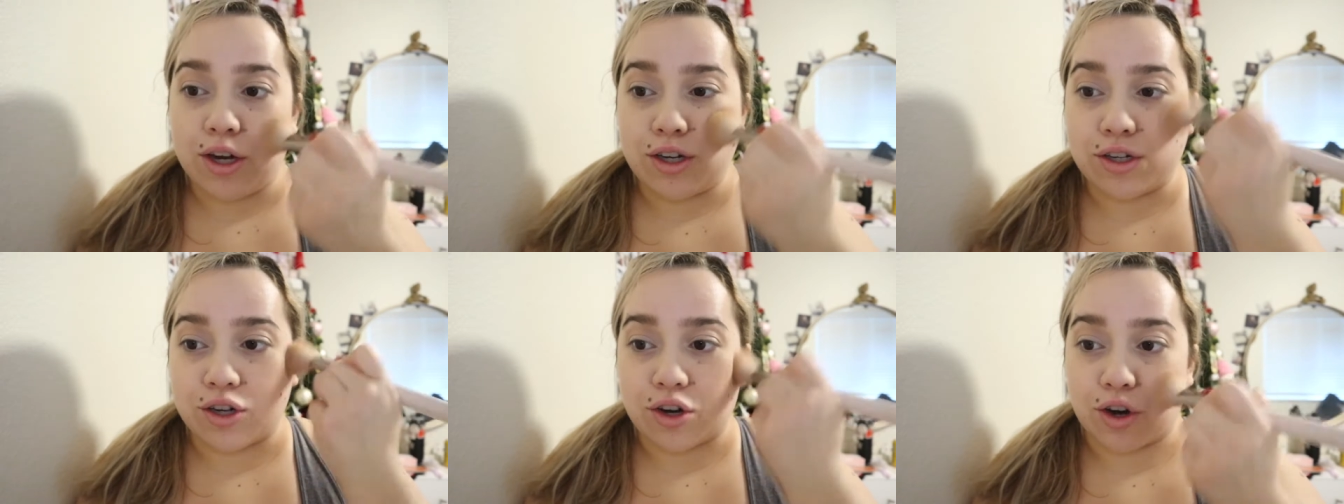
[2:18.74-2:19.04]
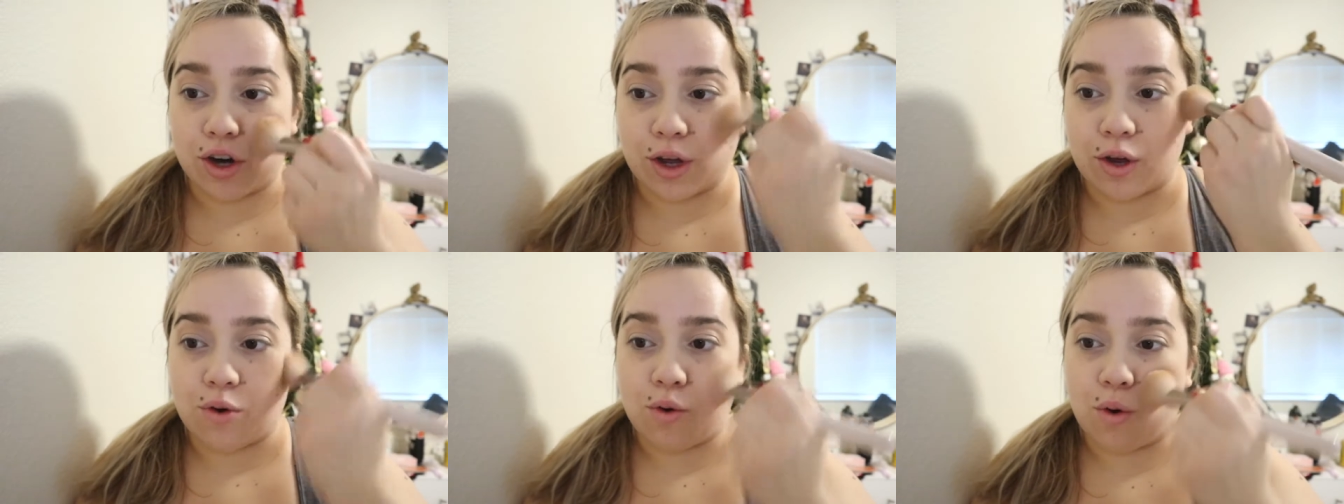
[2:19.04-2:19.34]

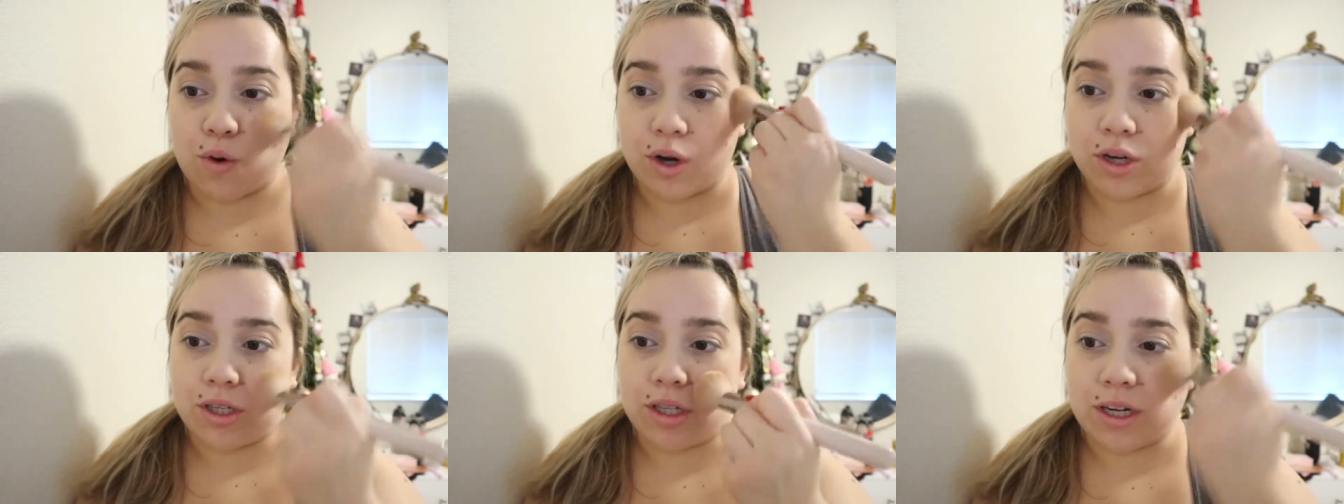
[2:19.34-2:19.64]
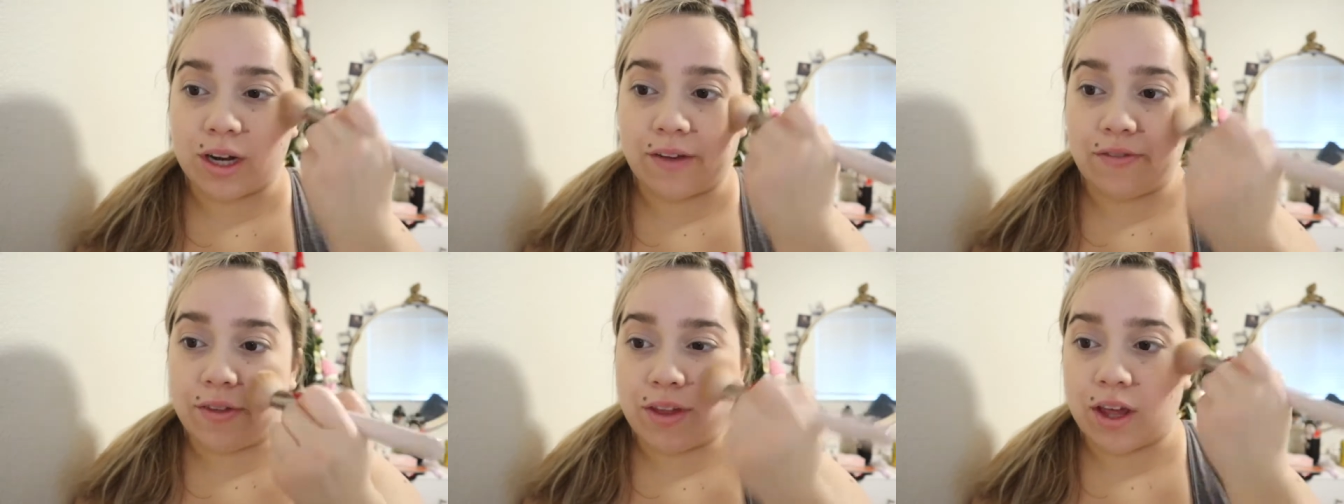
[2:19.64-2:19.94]
during
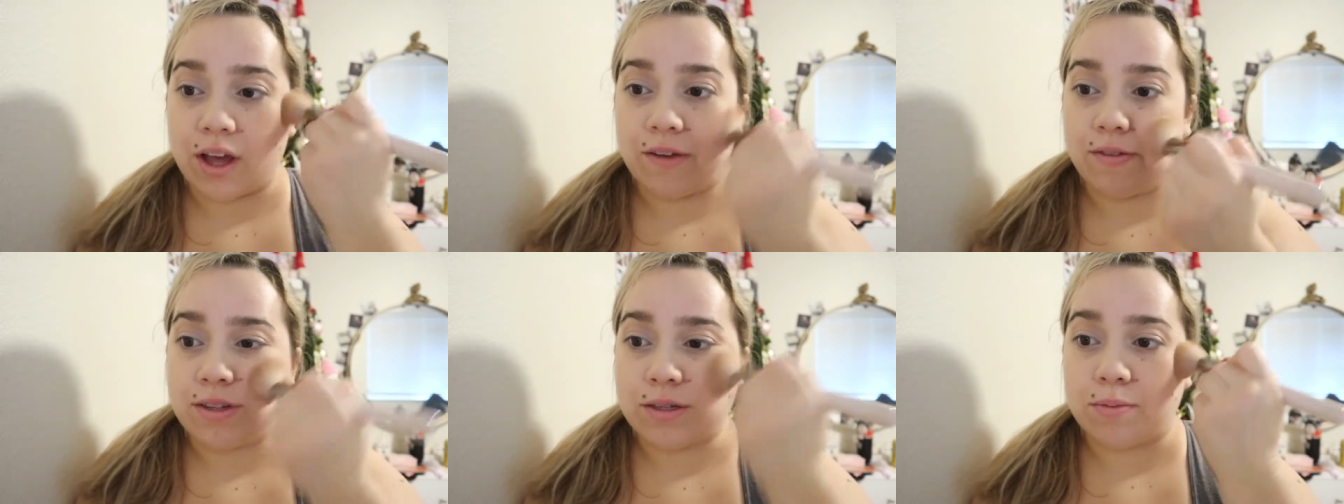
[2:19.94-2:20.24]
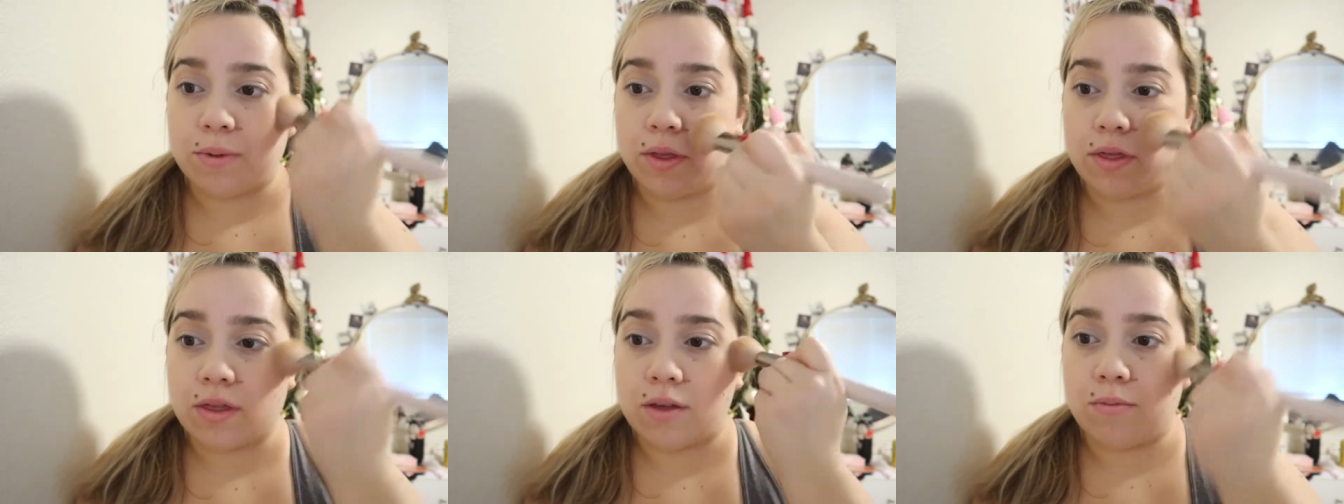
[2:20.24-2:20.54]
quarantine, I feel like I've
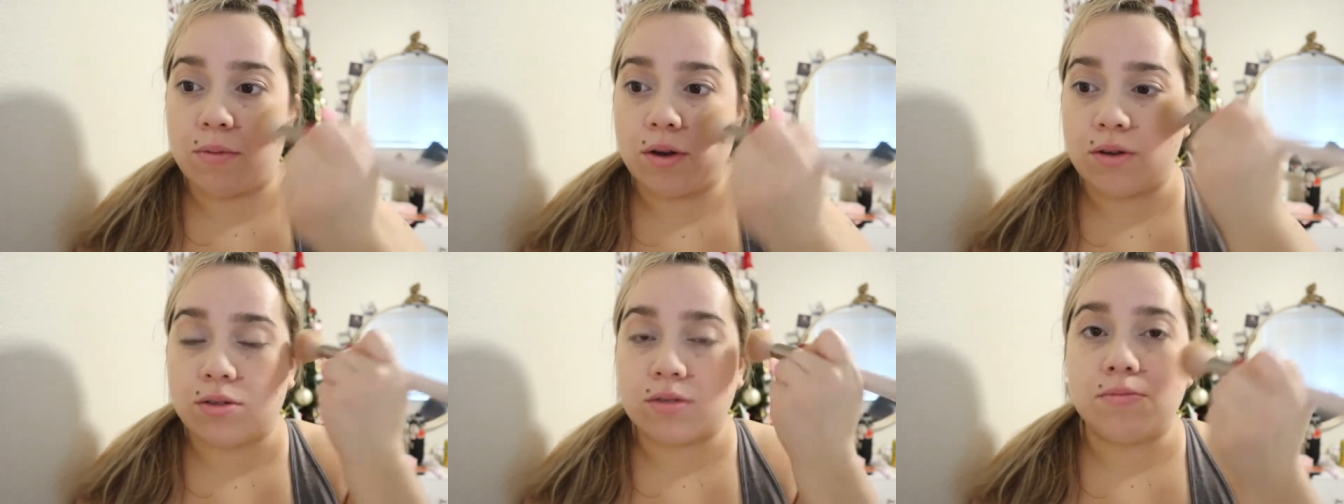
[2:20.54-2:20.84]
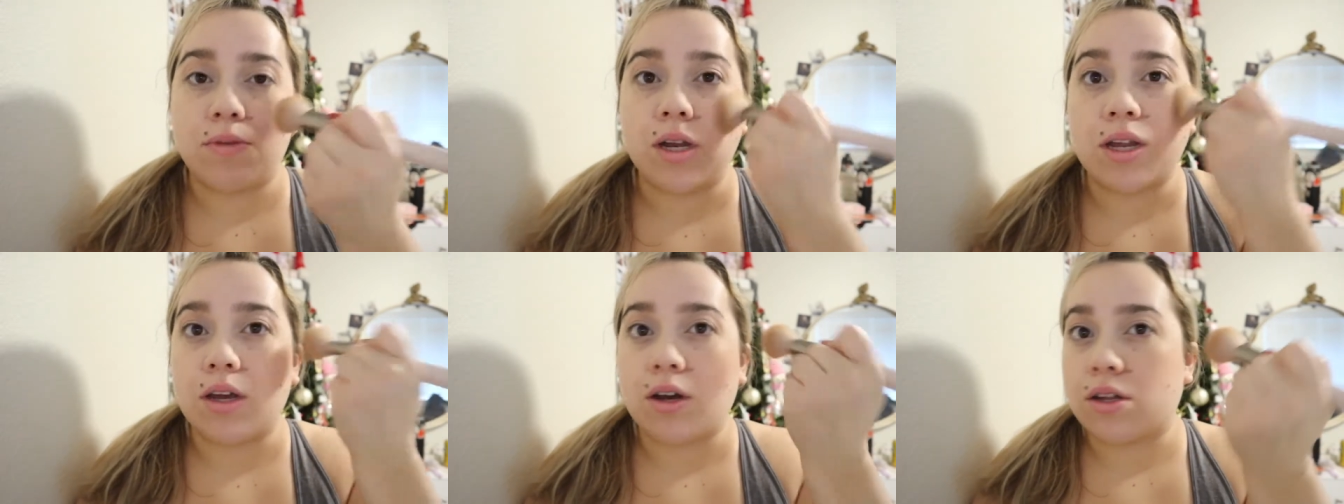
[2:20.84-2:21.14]
spent the most
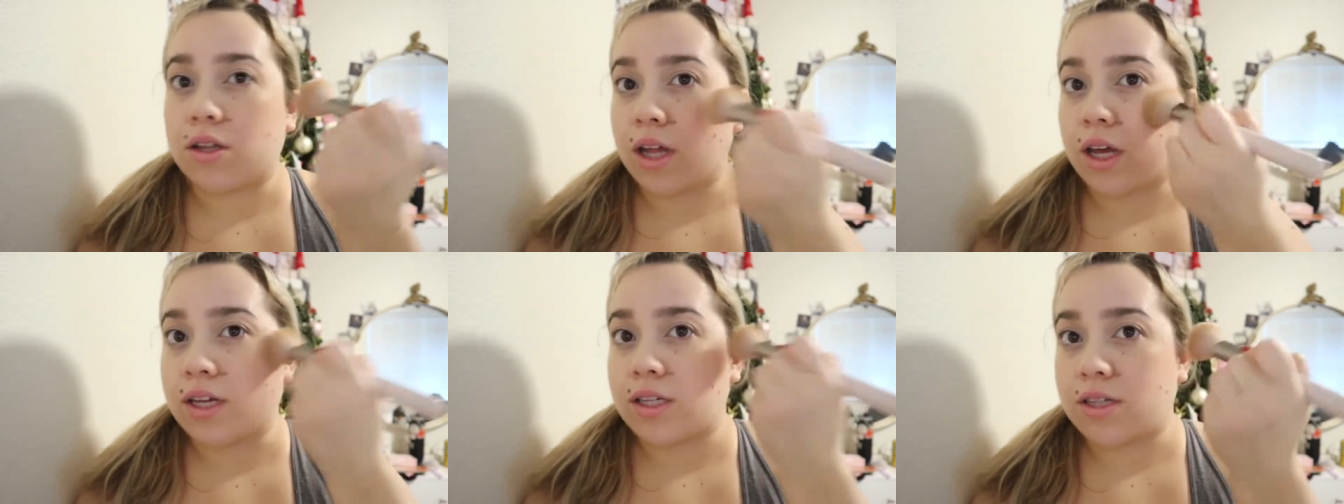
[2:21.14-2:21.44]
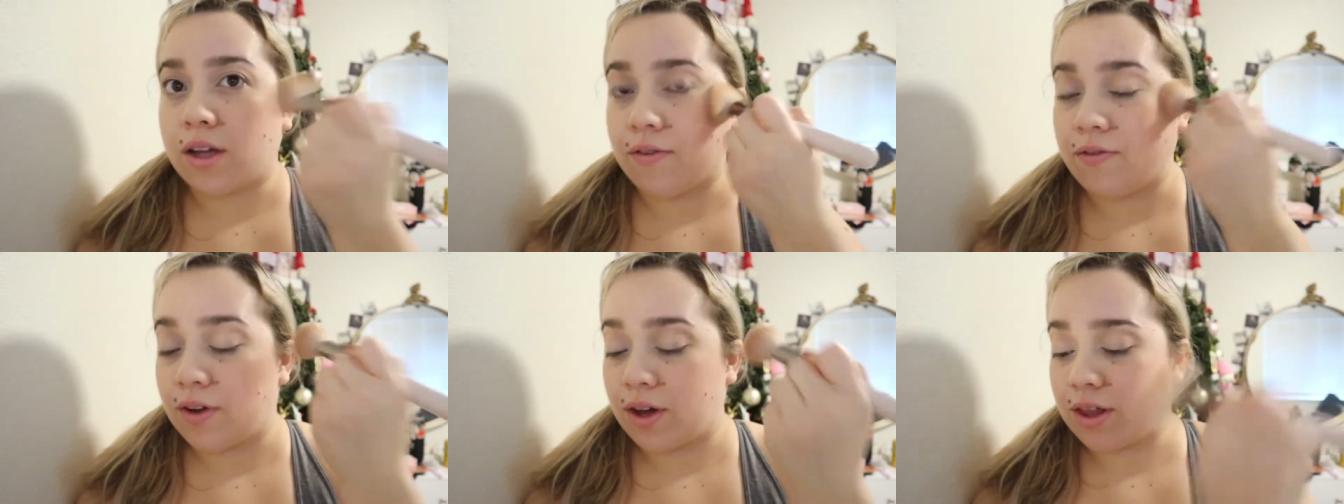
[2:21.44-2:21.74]
money on like
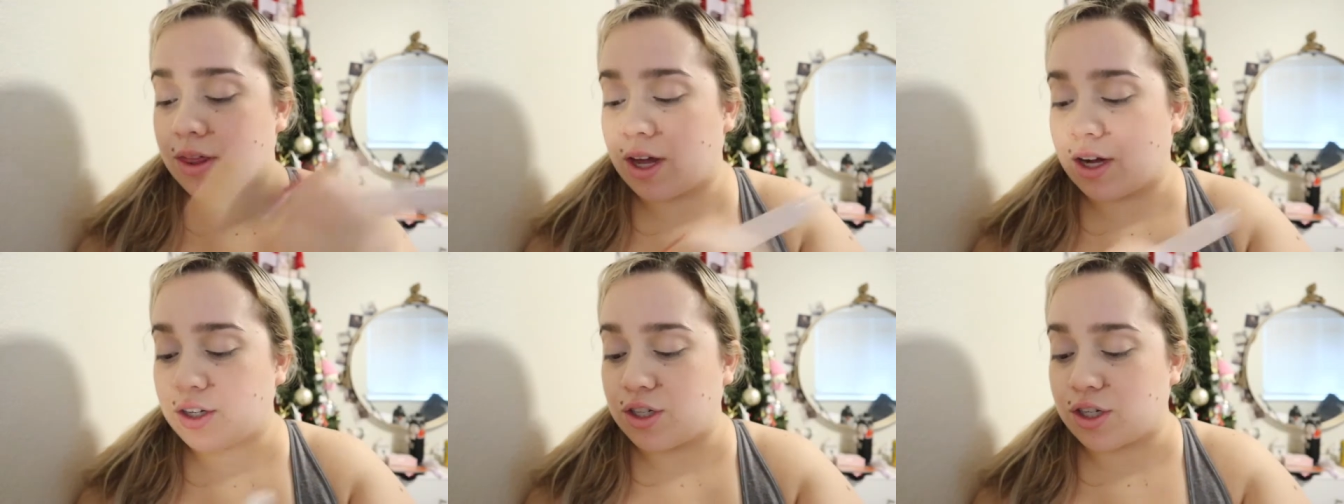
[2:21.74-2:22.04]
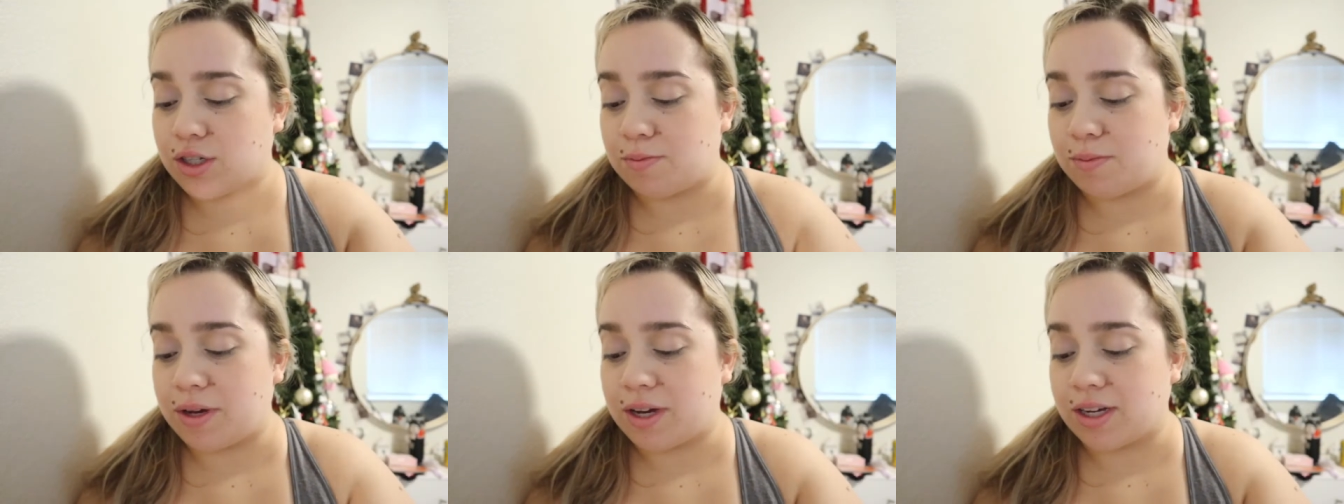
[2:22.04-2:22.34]
stuff like that
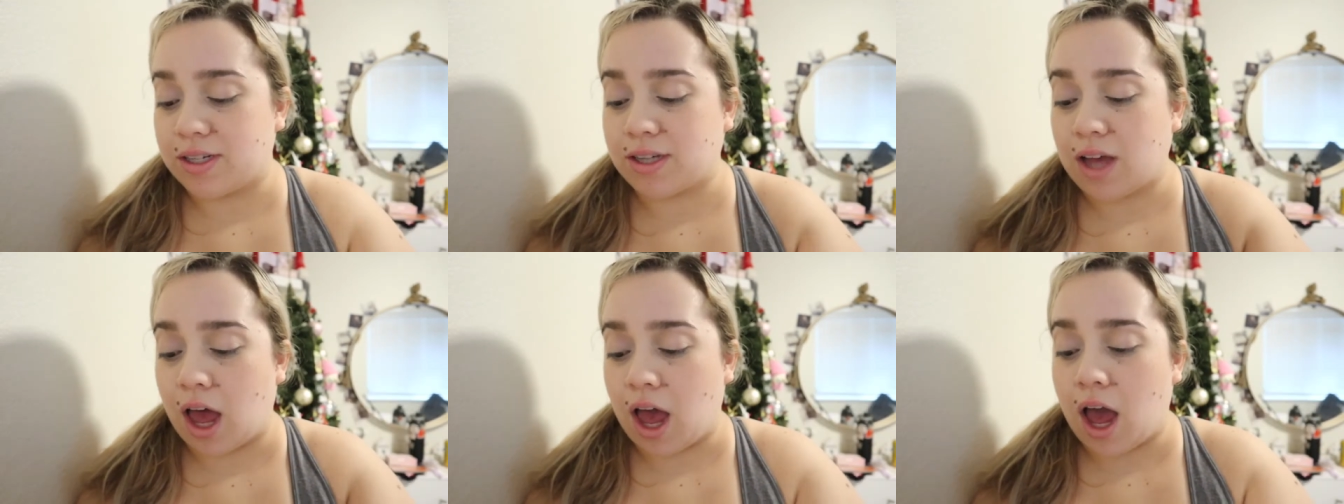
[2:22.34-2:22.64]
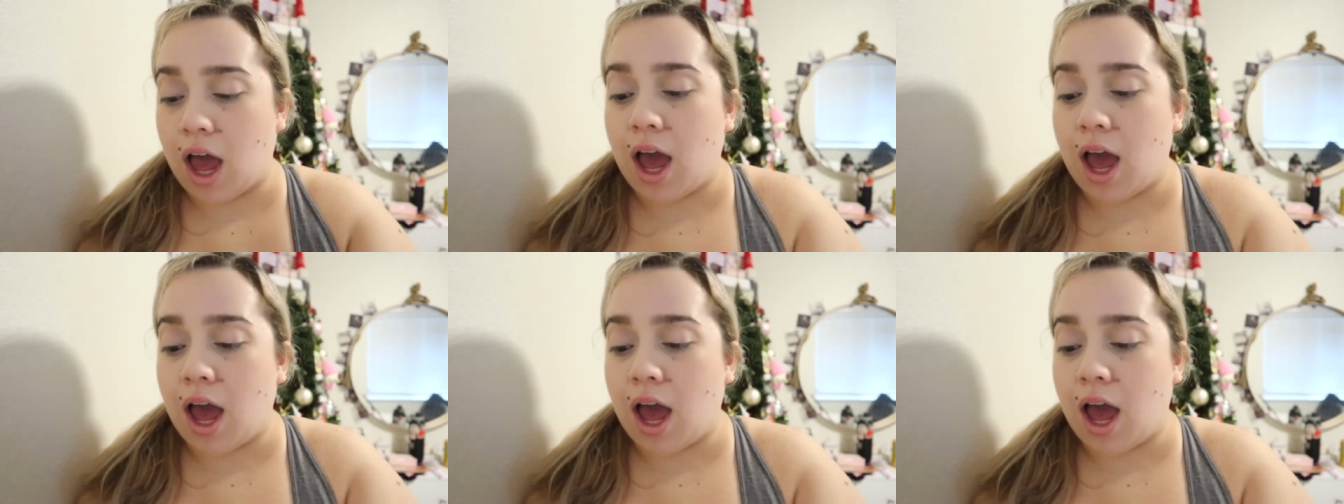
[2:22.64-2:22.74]
just because